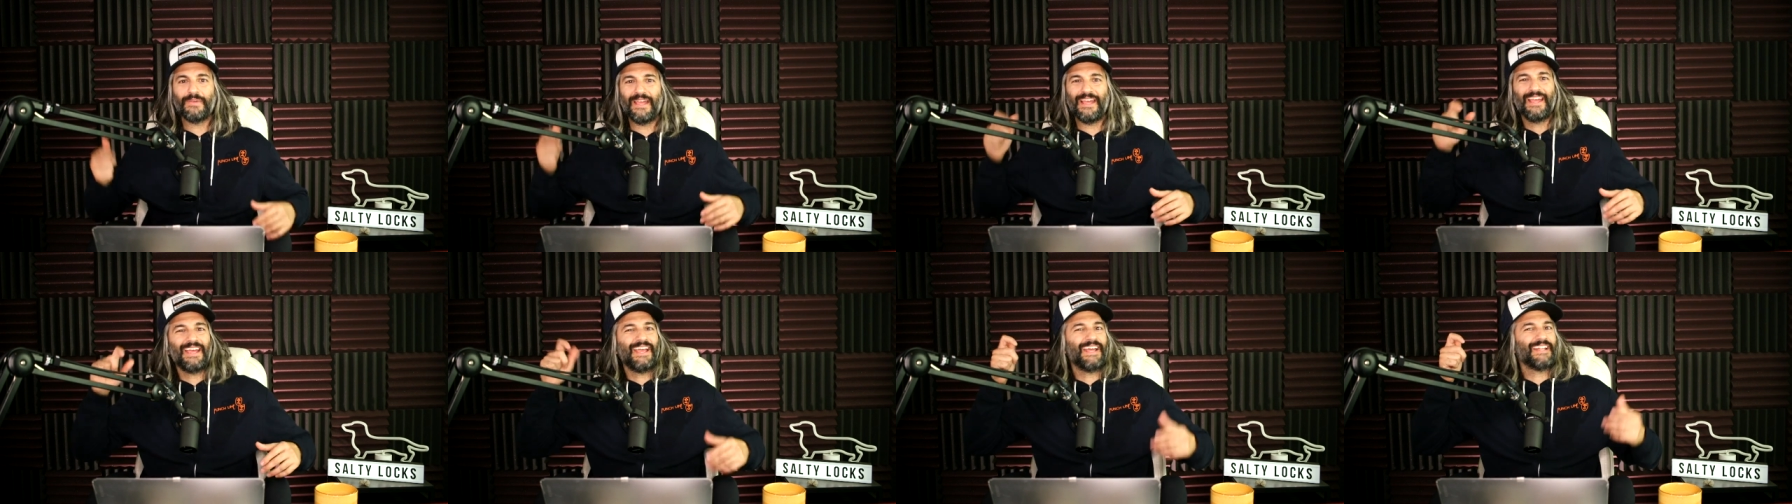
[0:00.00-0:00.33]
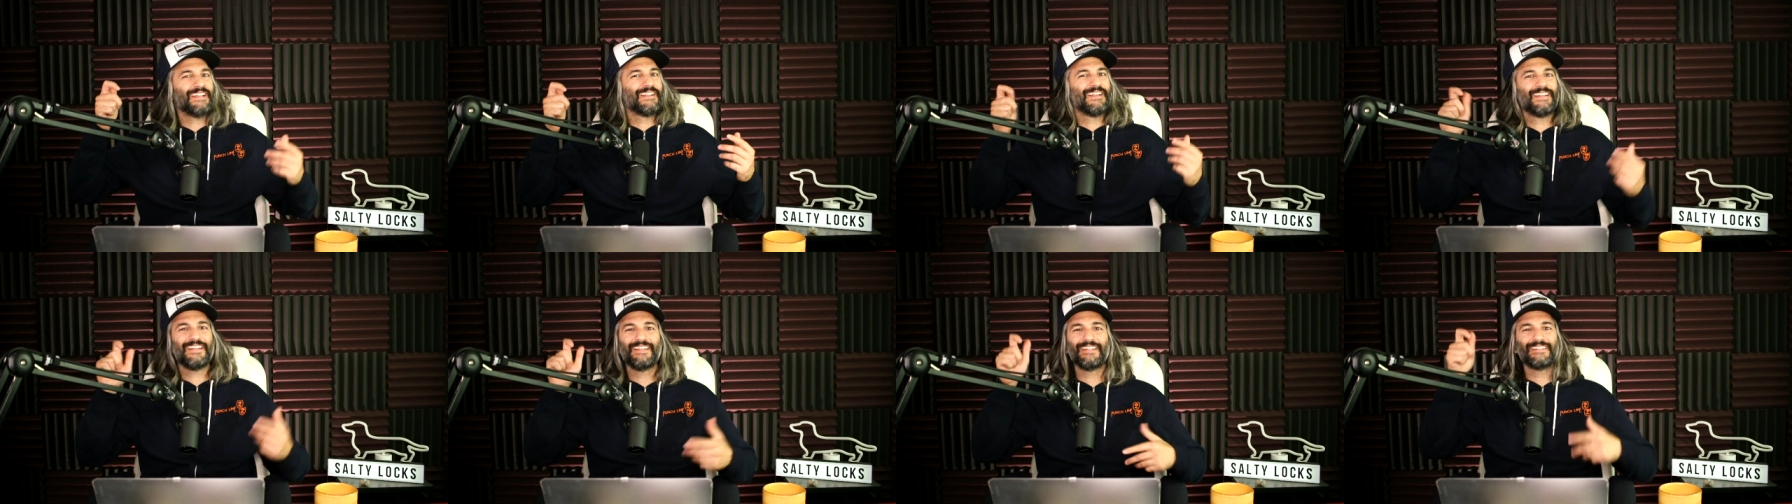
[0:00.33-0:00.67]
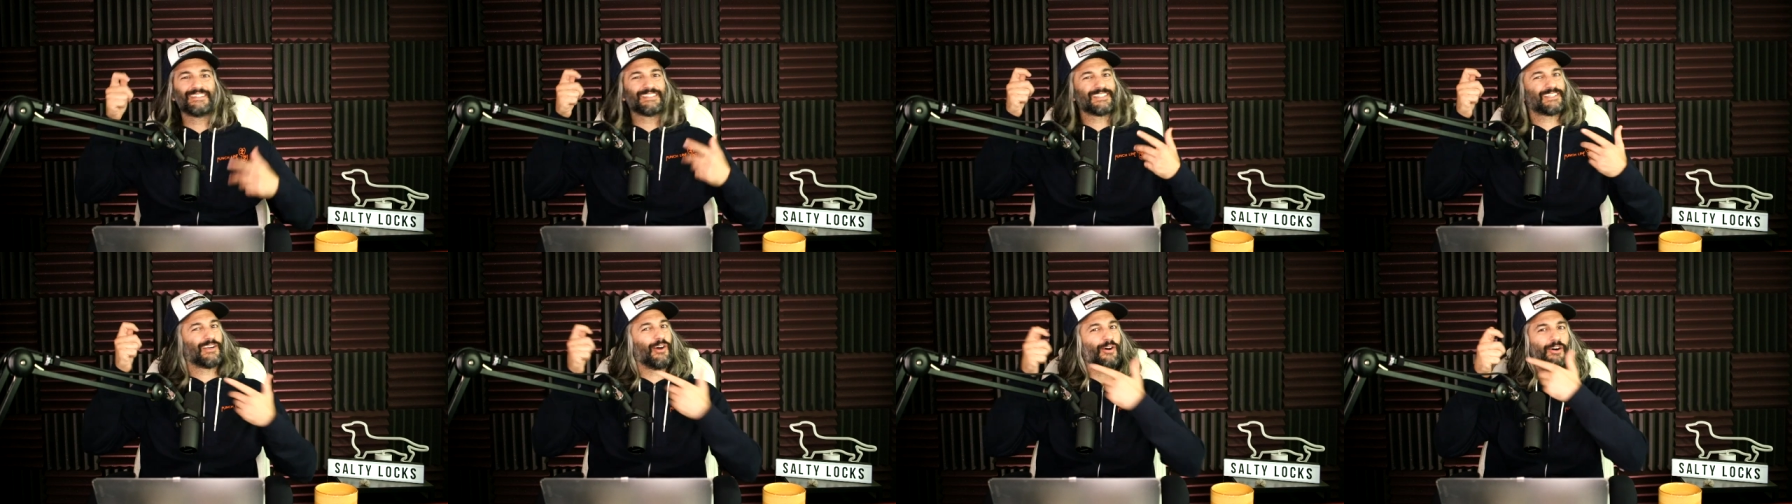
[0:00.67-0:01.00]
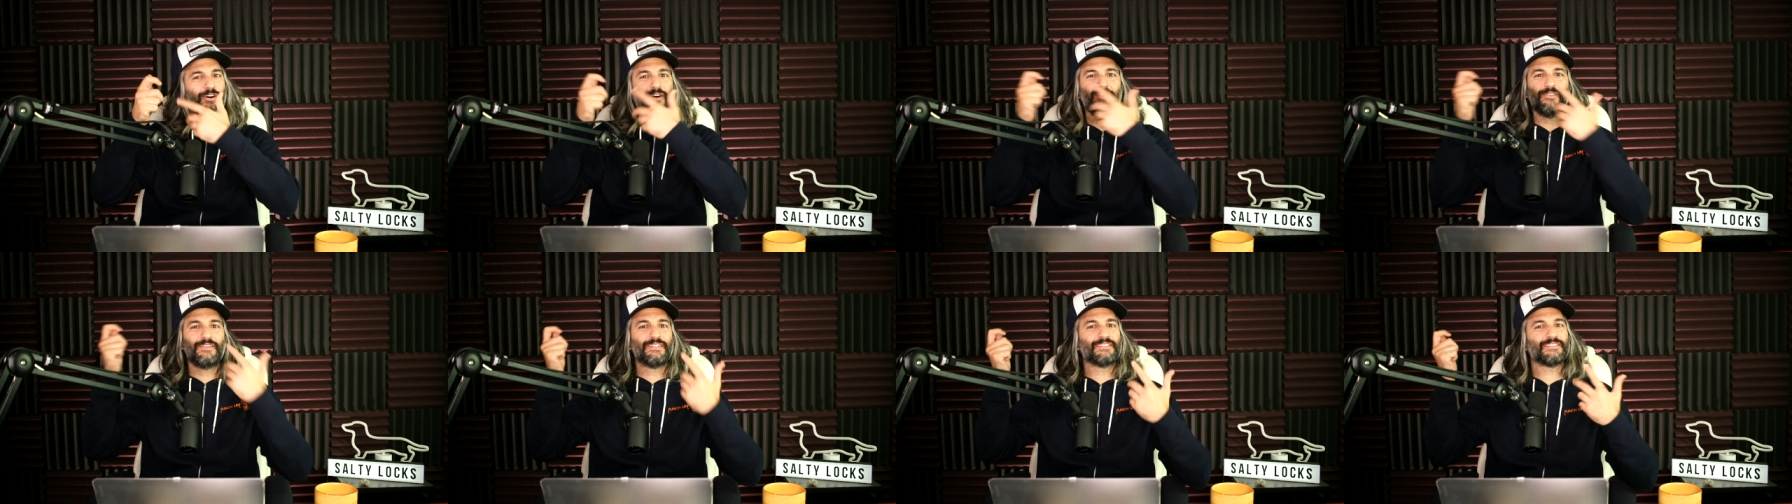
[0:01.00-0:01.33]
man? And the
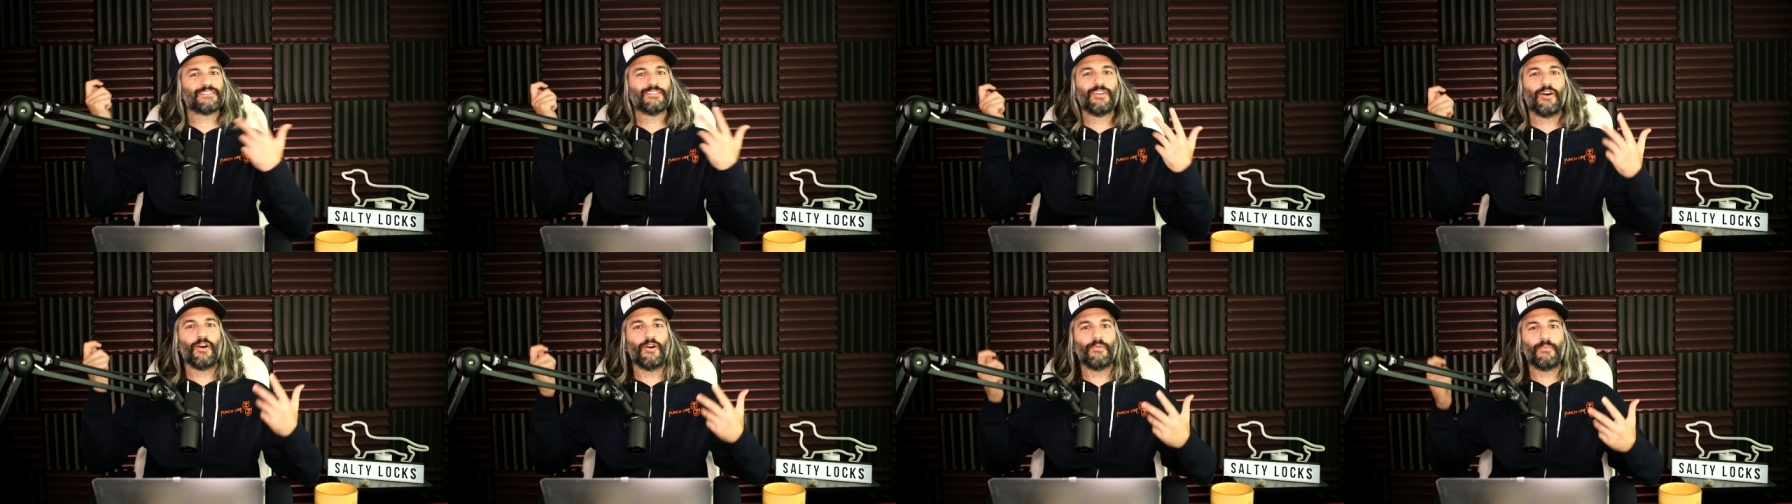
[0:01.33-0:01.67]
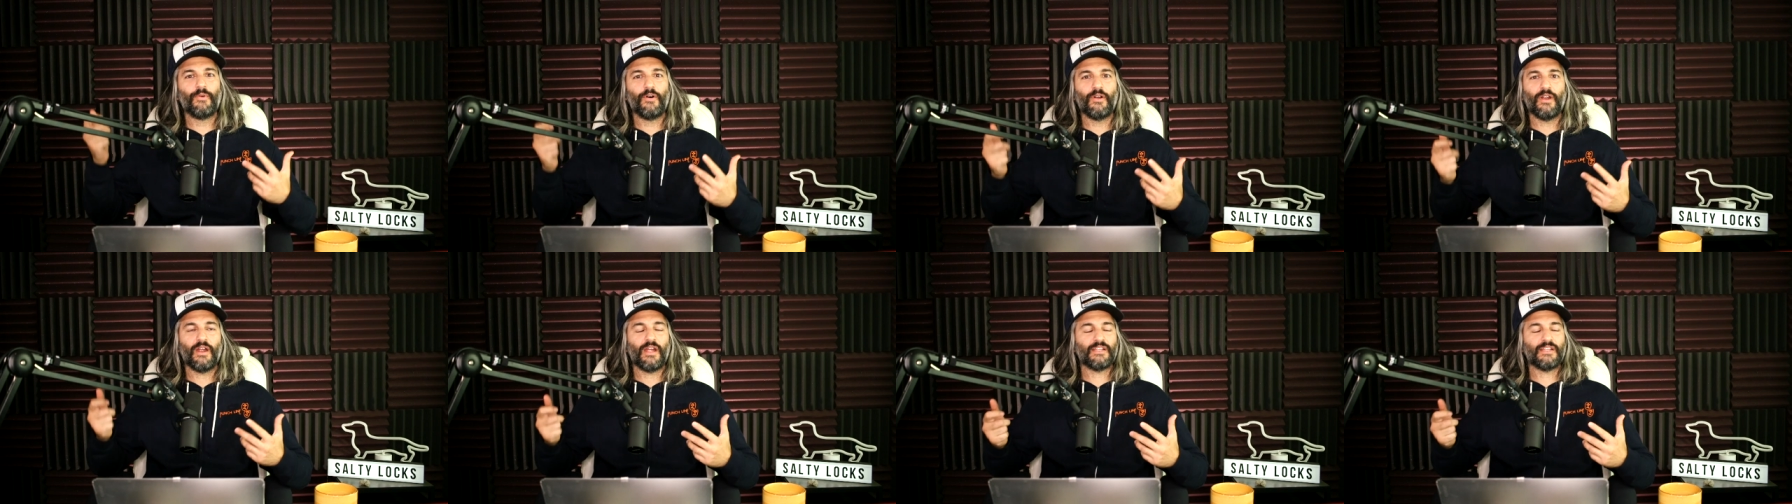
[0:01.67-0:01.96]
COVID's no more.